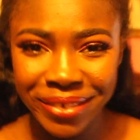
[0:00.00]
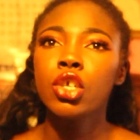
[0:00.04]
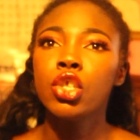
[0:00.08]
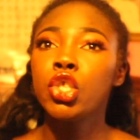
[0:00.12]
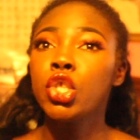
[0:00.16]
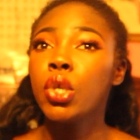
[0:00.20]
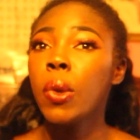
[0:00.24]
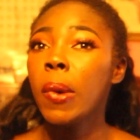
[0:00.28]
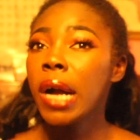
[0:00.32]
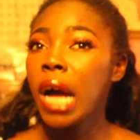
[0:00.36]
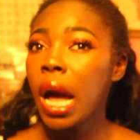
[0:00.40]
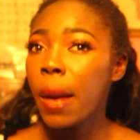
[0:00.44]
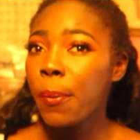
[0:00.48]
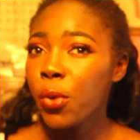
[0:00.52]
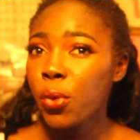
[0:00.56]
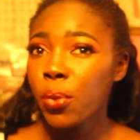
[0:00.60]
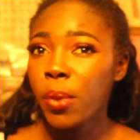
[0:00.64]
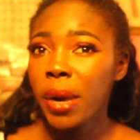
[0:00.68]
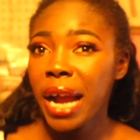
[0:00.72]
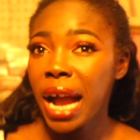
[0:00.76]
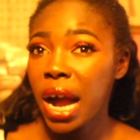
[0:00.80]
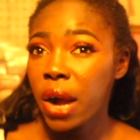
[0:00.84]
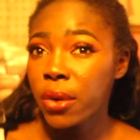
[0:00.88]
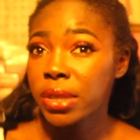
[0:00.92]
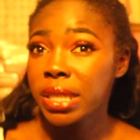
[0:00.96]
So a couple
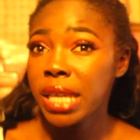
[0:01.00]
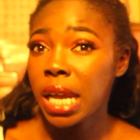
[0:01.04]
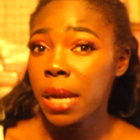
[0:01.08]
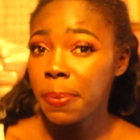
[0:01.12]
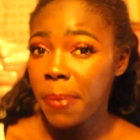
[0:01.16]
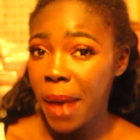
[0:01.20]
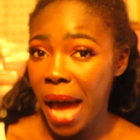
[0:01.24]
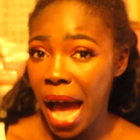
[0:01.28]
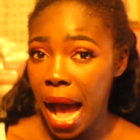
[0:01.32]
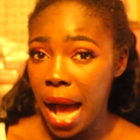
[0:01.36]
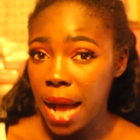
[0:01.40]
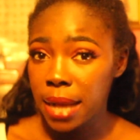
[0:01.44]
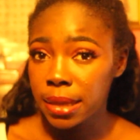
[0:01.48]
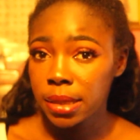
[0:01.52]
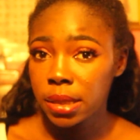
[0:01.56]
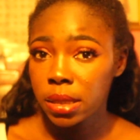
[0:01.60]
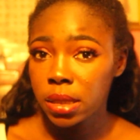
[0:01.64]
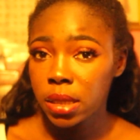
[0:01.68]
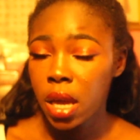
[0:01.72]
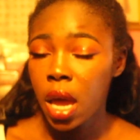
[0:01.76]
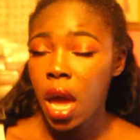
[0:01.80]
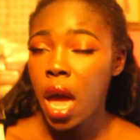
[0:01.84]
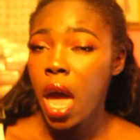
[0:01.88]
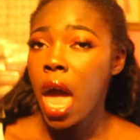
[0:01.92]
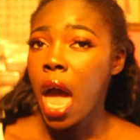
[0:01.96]
more hours had passed,
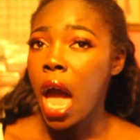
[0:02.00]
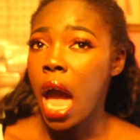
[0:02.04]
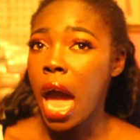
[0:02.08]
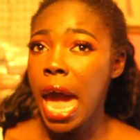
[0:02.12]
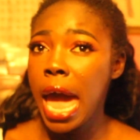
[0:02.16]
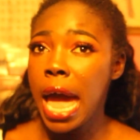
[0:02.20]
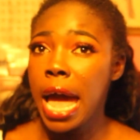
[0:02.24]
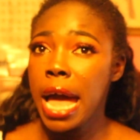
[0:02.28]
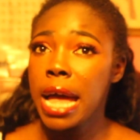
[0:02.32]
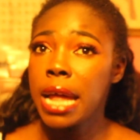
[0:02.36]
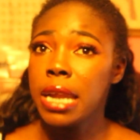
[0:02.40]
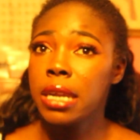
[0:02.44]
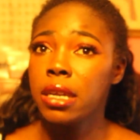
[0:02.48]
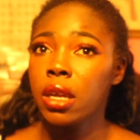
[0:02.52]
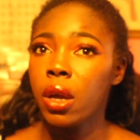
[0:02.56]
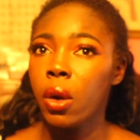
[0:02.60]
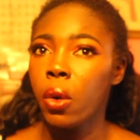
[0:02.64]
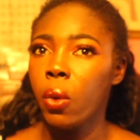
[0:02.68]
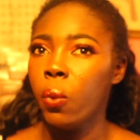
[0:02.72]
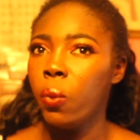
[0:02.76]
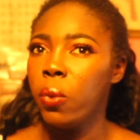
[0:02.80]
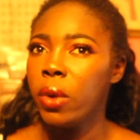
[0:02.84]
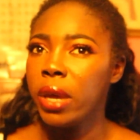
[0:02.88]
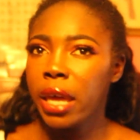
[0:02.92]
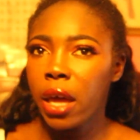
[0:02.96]
and
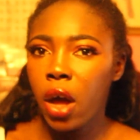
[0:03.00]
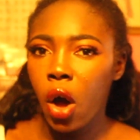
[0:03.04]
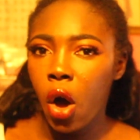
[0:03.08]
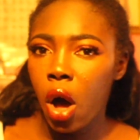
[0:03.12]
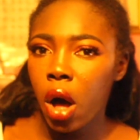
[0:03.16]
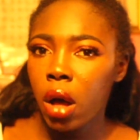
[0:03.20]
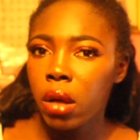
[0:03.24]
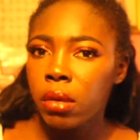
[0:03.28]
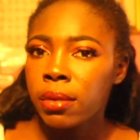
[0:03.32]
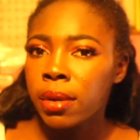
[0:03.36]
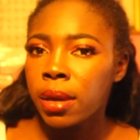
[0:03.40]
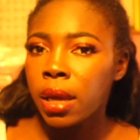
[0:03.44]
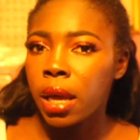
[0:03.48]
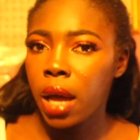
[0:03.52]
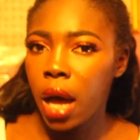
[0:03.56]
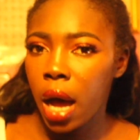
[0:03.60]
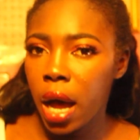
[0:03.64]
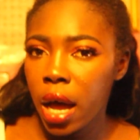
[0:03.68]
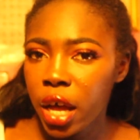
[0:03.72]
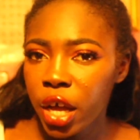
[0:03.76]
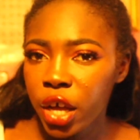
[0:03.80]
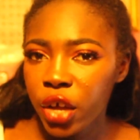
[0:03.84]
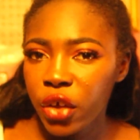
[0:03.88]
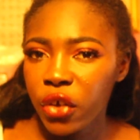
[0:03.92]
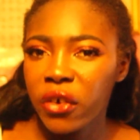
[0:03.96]
we all
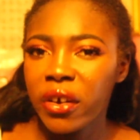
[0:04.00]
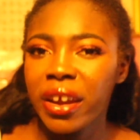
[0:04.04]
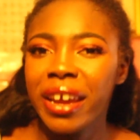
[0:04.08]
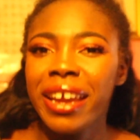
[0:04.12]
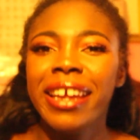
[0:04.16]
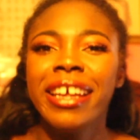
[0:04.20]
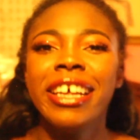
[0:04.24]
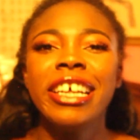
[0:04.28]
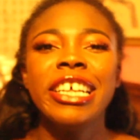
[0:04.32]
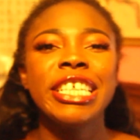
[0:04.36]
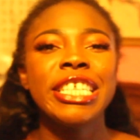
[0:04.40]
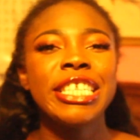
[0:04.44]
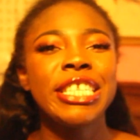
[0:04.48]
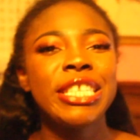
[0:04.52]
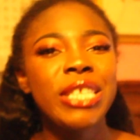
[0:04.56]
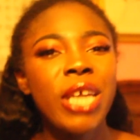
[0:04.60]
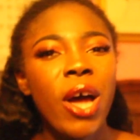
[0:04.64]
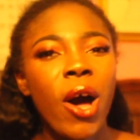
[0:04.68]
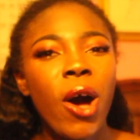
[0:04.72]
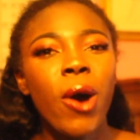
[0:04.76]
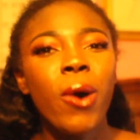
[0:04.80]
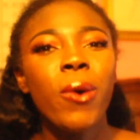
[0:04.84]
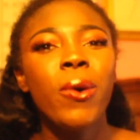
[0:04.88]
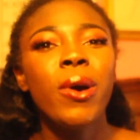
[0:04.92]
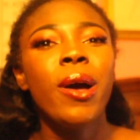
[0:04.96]
got hungry.
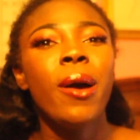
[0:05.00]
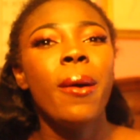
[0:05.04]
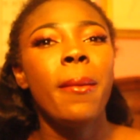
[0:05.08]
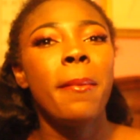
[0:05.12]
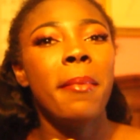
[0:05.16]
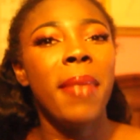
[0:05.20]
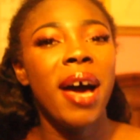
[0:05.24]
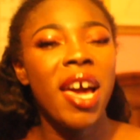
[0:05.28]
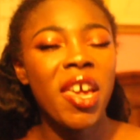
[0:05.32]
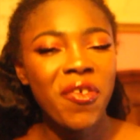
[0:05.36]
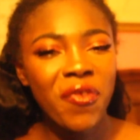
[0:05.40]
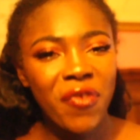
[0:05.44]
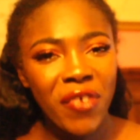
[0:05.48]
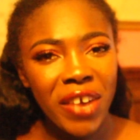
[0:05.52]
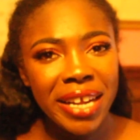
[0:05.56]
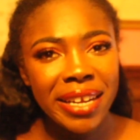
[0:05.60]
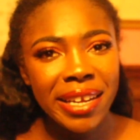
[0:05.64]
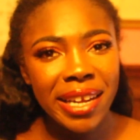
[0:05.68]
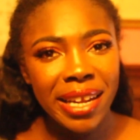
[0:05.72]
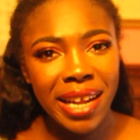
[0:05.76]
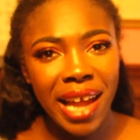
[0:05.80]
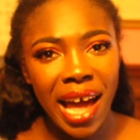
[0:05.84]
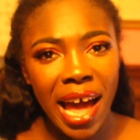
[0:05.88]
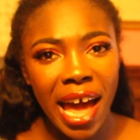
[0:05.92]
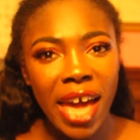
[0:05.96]
So my
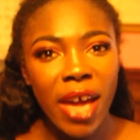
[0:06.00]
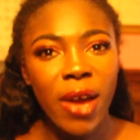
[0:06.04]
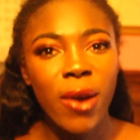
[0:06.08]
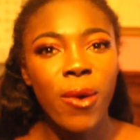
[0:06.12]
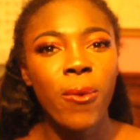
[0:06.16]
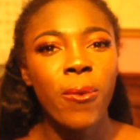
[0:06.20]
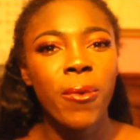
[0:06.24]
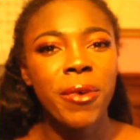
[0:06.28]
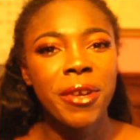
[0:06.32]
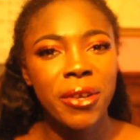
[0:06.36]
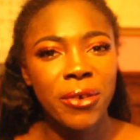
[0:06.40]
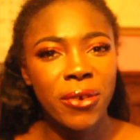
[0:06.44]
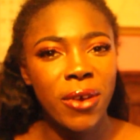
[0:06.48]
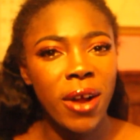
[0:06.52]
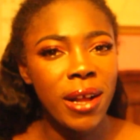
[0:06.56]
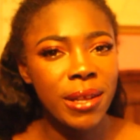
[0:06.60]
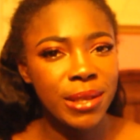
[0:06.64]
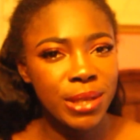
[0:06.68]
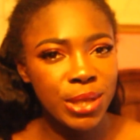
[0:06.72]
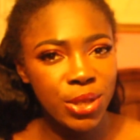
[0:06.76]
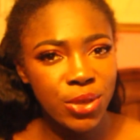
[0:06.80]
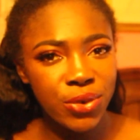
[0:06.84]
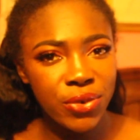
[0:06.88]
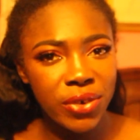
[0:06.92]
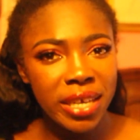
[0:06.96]
friend and I went
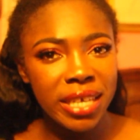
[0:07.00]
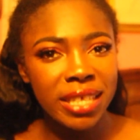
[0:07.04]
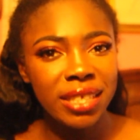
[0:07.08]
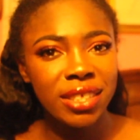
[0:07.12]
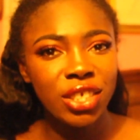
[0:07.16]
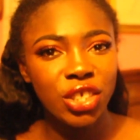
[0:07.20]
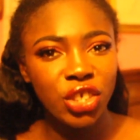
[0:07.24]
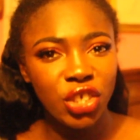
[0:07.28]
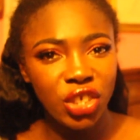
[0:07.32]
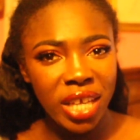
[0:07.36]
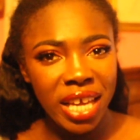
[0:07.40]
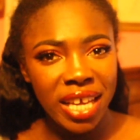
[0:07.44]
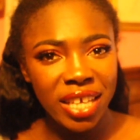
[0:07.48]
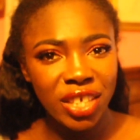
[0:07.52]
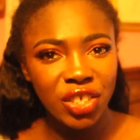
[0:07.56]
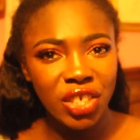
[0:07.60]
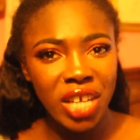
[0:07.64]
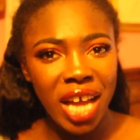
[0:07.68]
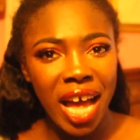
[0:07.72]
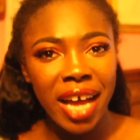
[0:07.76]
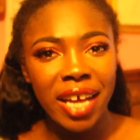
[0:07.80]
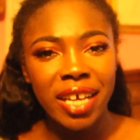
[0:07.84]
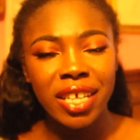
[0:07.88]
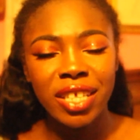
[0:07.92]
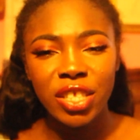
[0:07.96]
across the street to Shake
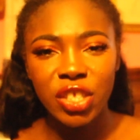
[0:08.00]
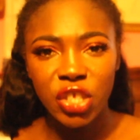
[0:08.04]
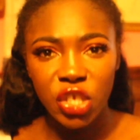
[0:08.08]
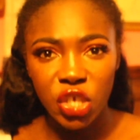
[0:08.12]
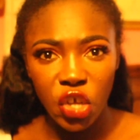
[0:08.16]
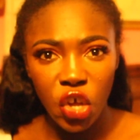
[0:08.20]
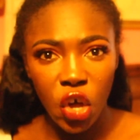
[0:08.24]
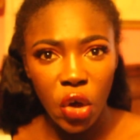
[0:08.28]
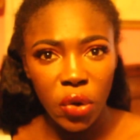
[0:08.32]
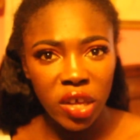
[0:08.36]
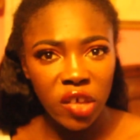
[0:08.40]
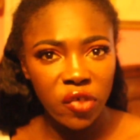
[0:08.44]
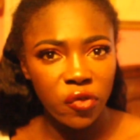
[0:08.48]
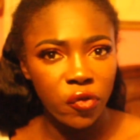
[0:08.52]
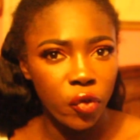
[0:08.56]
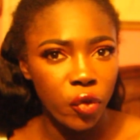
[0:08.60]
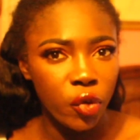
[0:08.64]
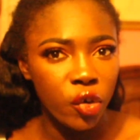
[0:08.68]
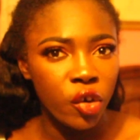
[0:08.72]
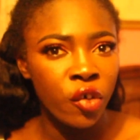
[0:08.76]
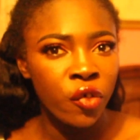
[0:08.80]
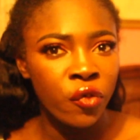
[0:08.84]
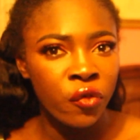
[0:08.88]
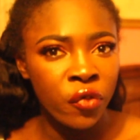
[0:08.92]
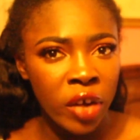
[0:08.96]
Shack to go get
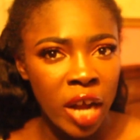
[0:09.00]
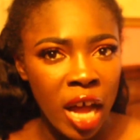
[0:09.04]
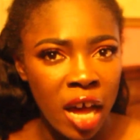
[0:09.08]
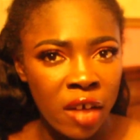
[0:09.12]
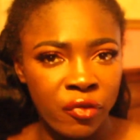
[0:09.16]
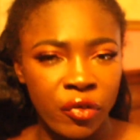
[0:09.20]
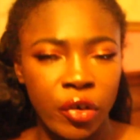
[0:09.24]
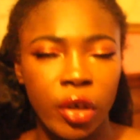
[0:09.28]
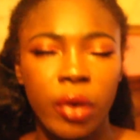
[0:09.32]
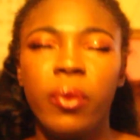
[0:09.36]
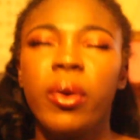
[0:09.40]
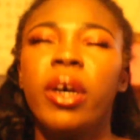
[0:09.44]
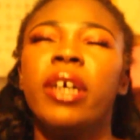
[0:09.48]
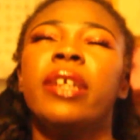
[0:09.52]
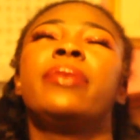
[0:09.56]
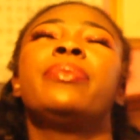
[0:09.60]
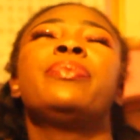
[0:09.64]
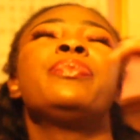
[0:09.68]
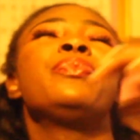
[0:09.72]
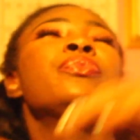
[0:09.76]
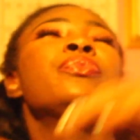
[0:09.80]
food for everyone.